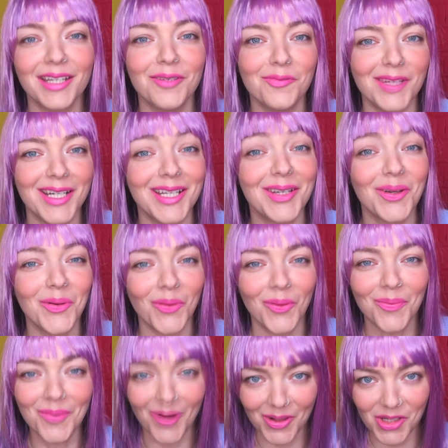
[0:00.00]
in a really
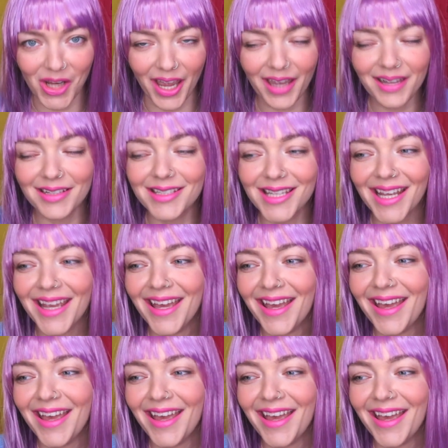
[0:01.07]
cool project.